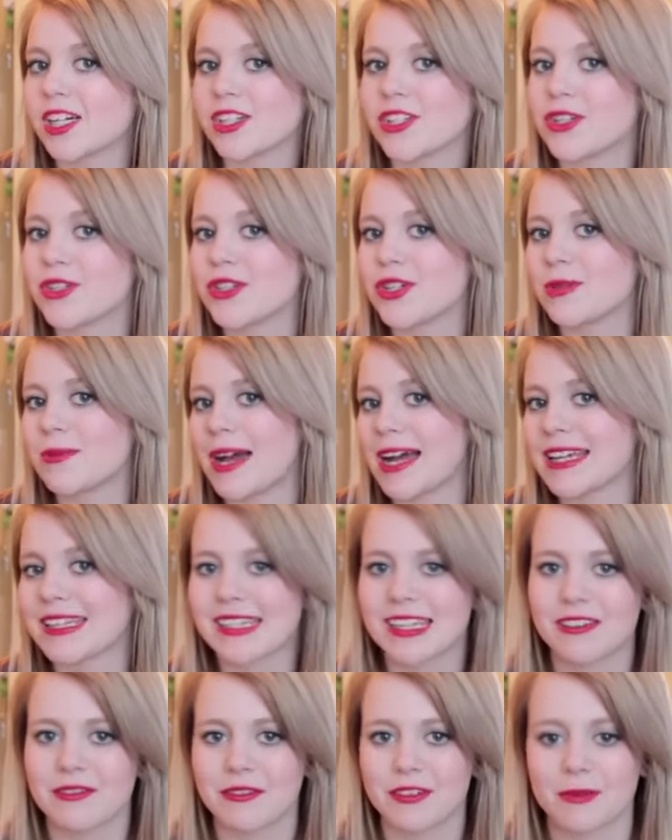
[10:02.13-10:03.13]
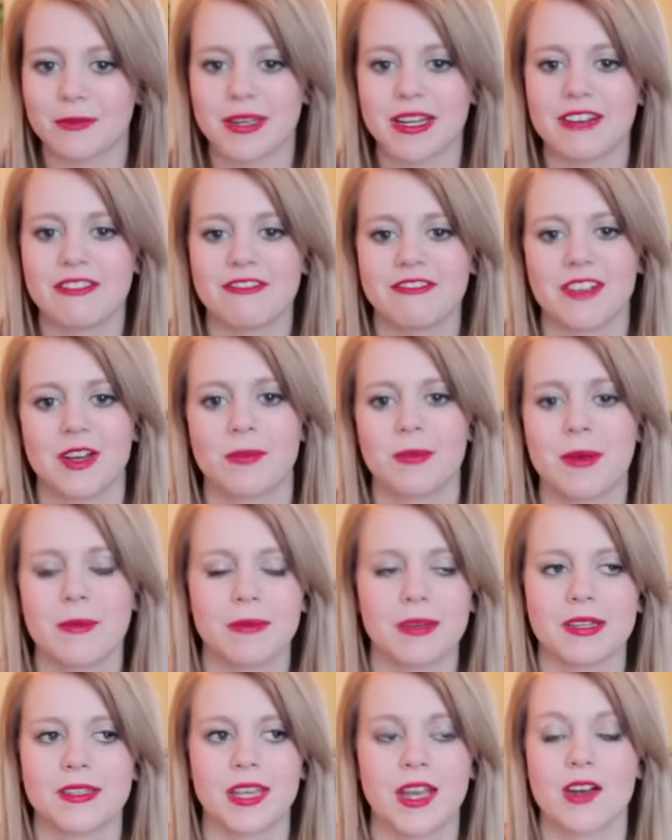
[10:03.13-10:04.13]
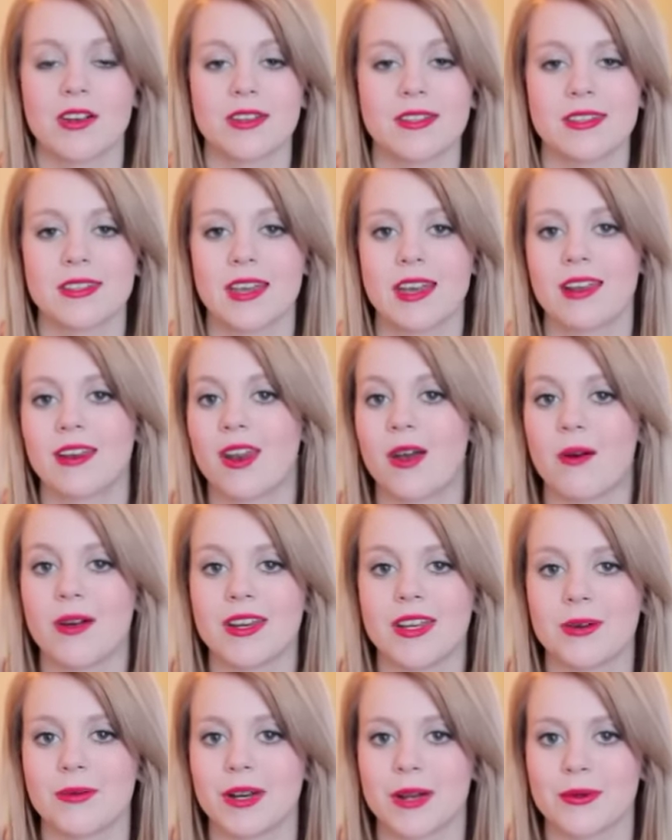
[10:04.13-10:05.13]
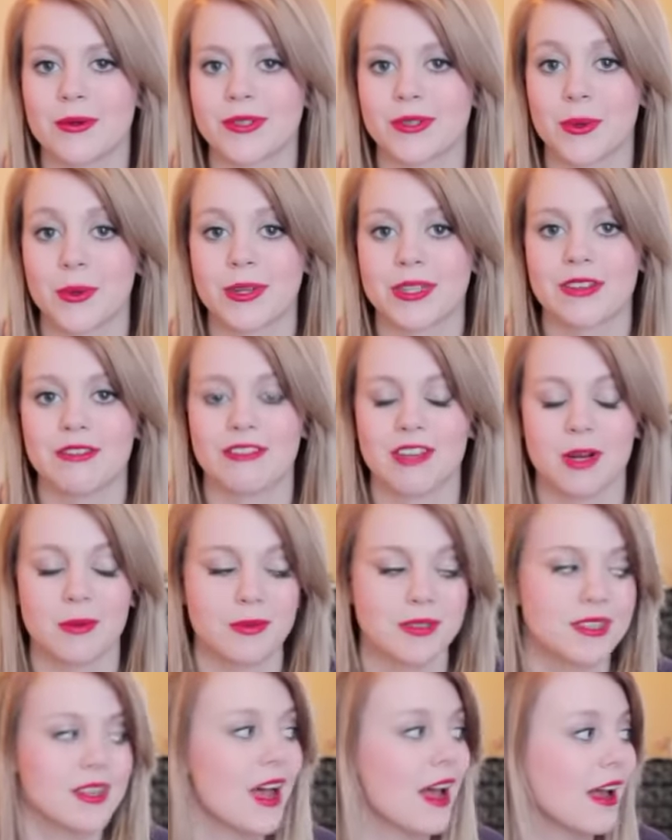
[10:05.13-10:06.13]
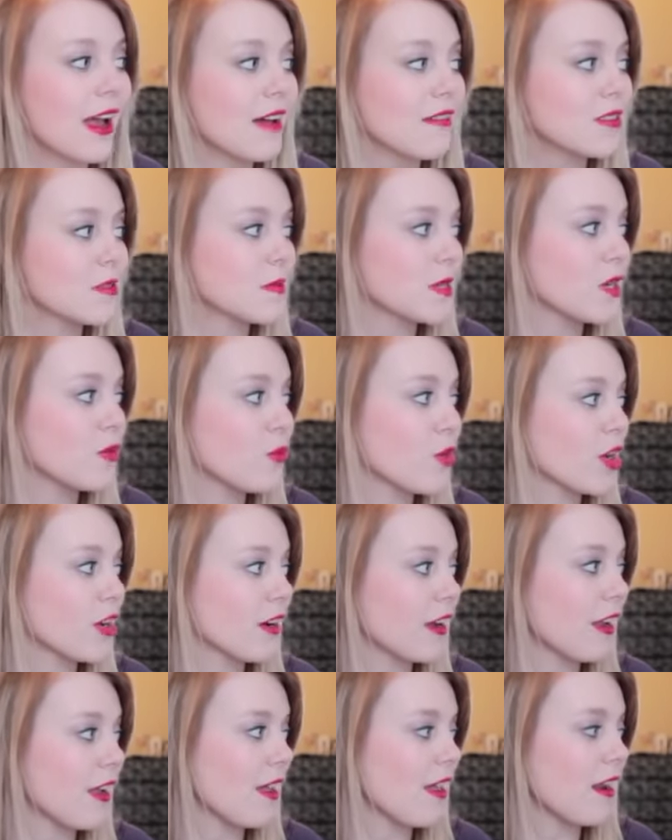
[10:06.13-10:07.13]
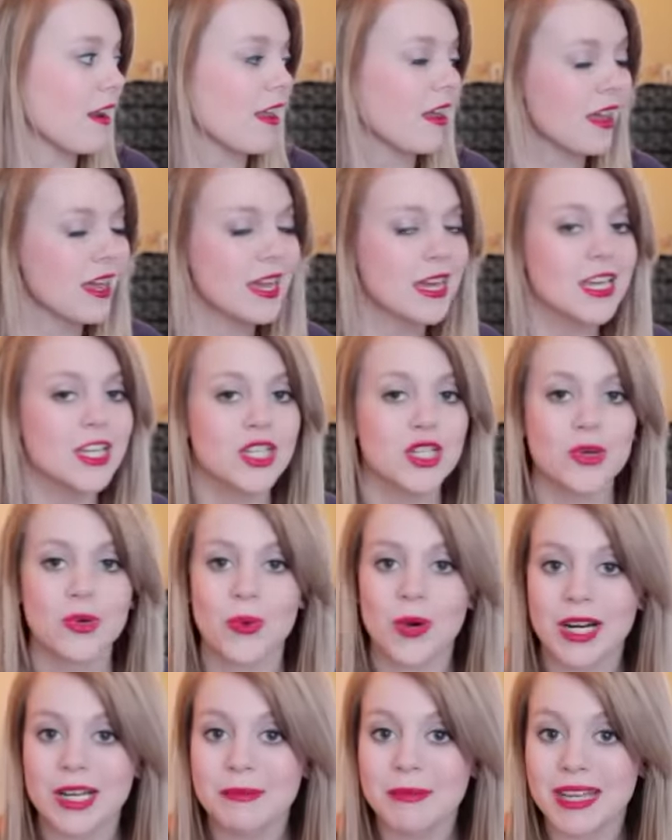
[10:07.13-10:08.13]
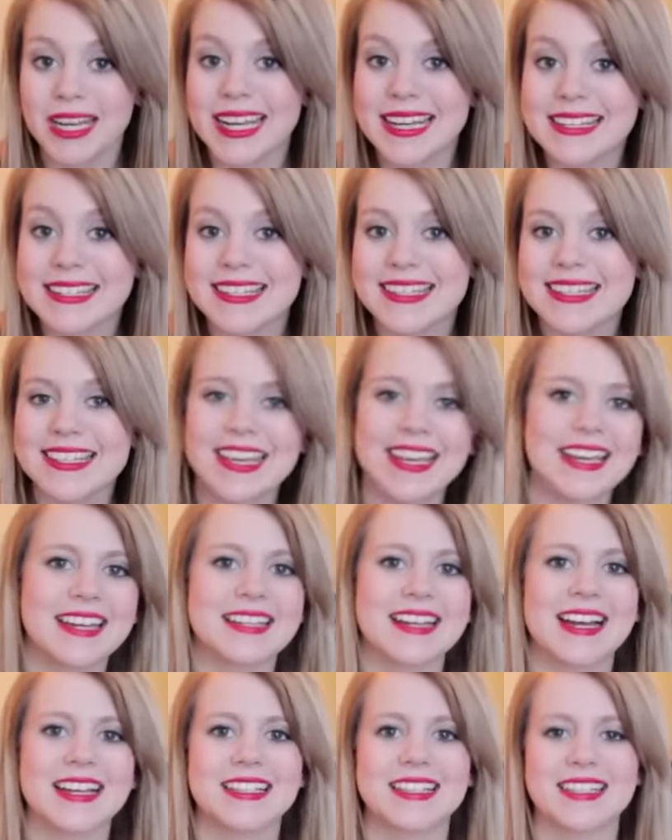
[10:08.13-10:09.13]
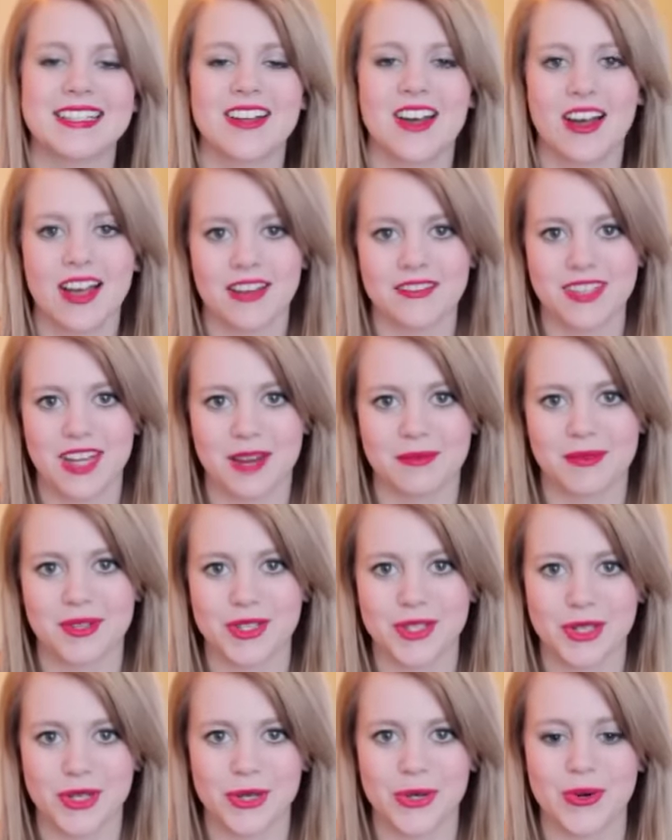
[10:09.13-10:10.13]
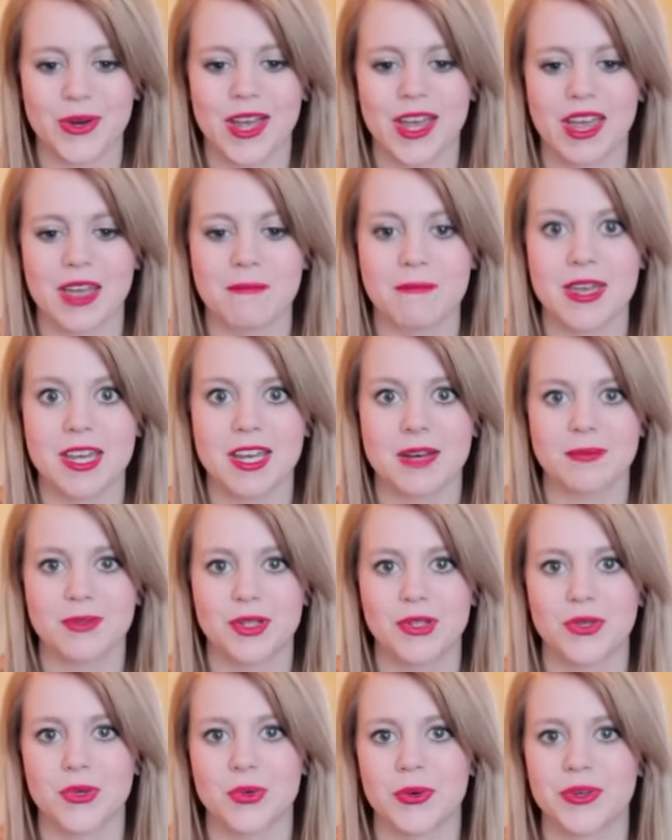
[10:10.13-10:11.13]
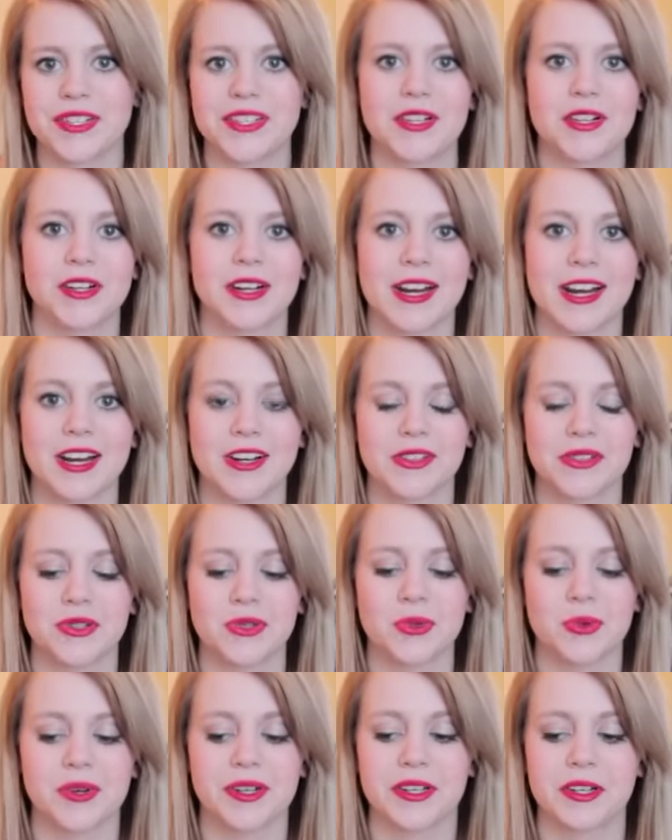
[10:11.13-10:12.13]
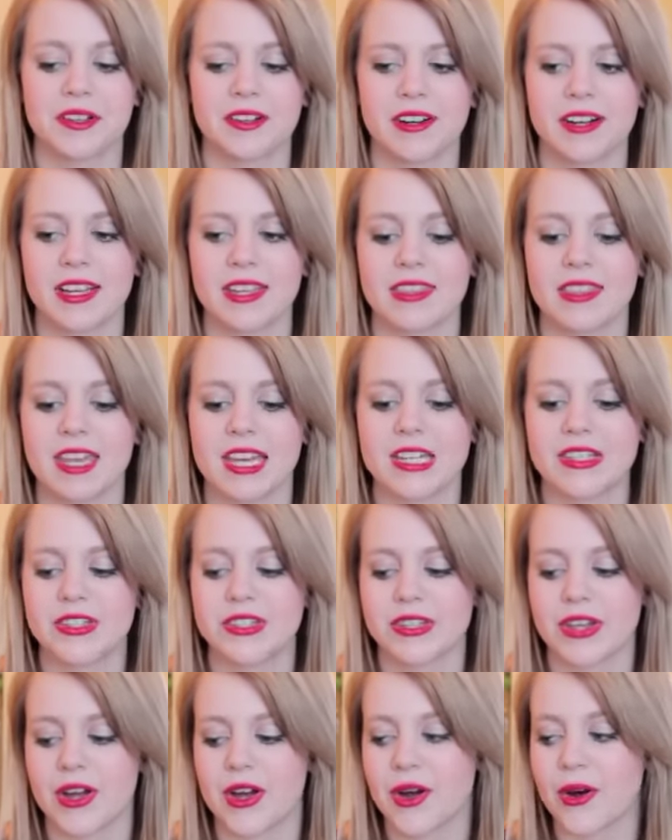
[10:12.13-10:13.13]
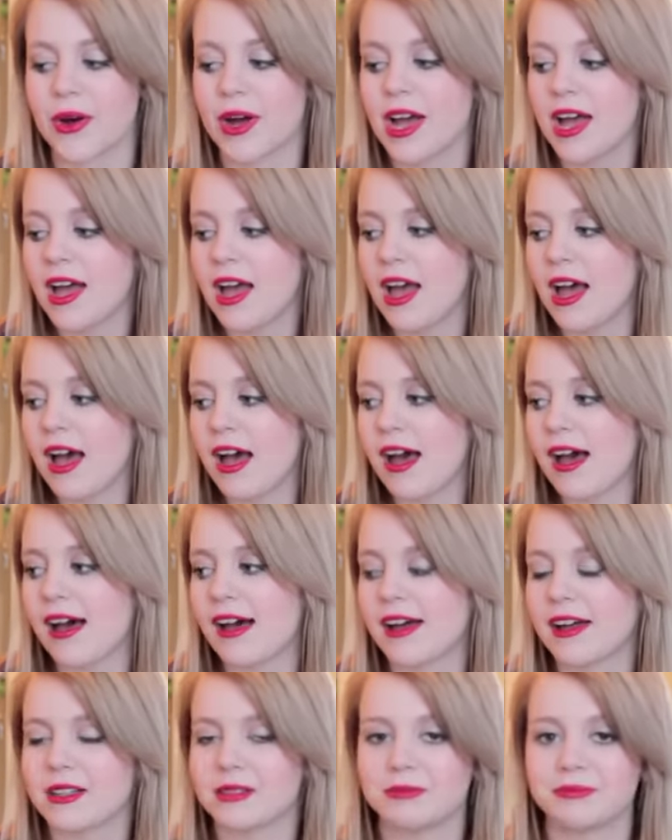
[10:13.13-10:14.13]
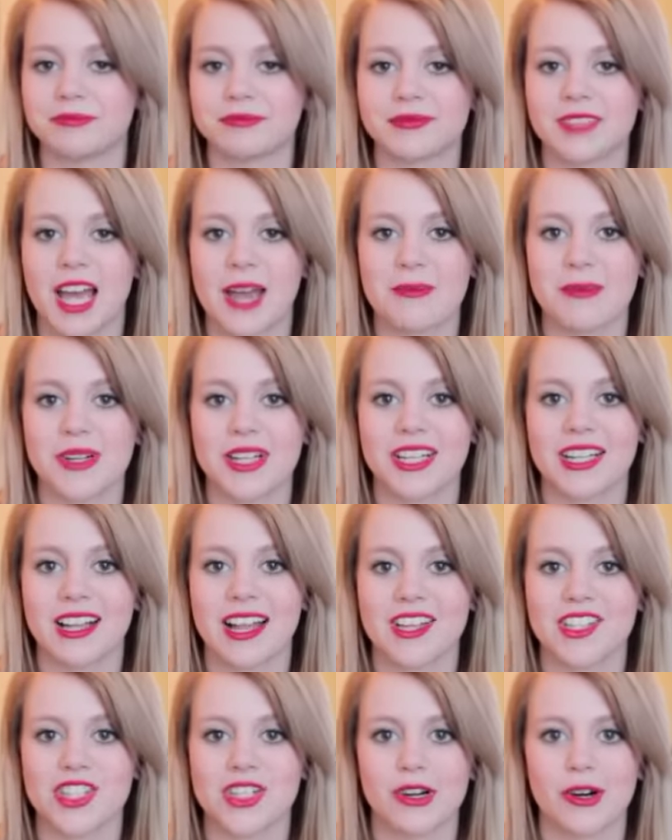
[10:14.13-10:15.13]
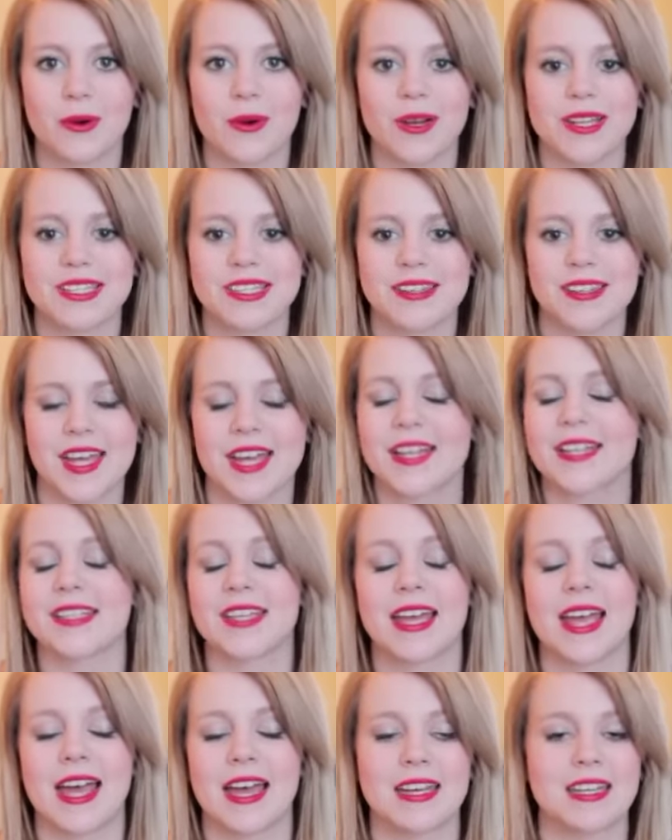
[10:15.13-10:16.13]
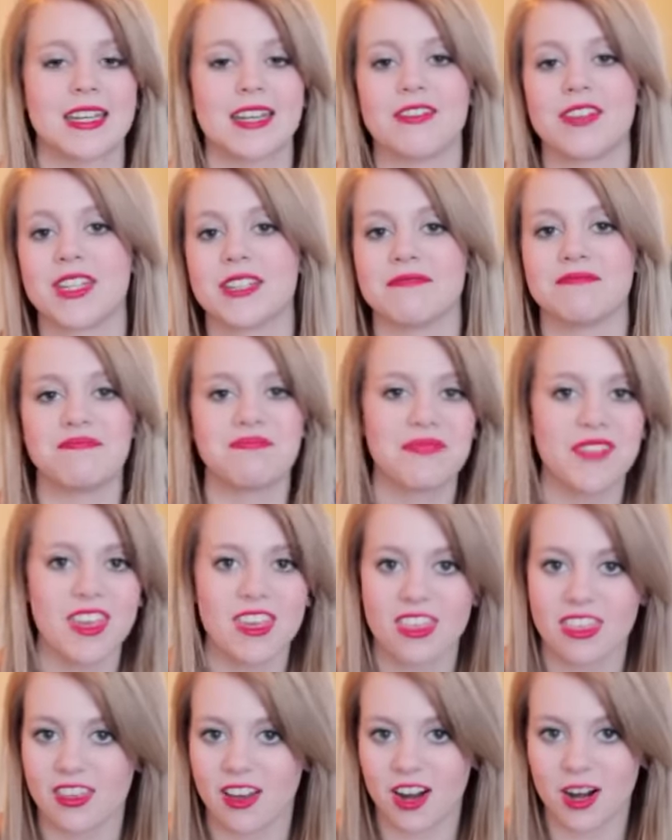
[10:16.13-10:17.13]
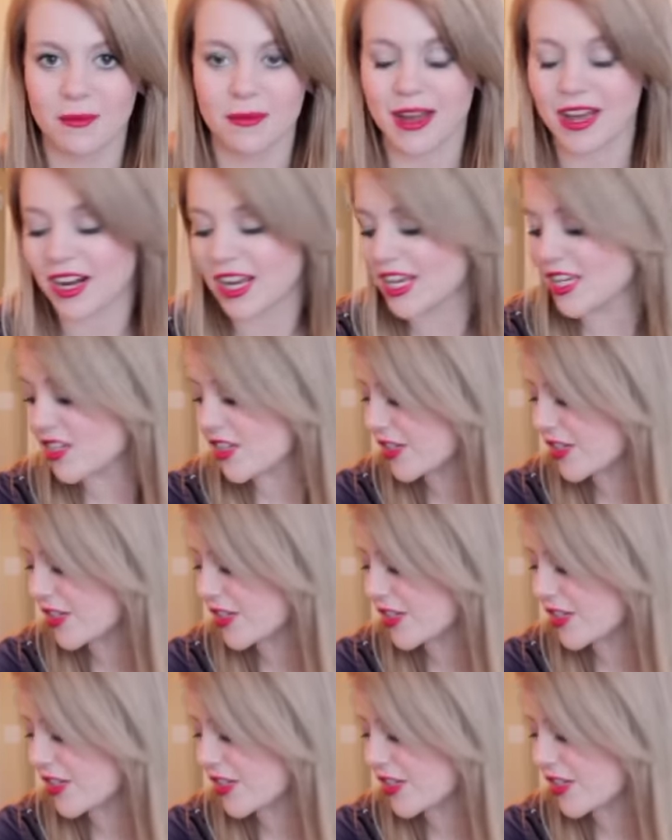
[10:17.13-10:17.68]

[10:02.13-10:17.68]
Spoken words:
on YouTube asking for me to film it, because I honestly had no idea what I was going to film, because I have to be in work in 20 minutes and I did not have time to do a makeup tutorial or a hair tutorial or anything. So I'm really glad she requested that, because I hadn't even thought about it.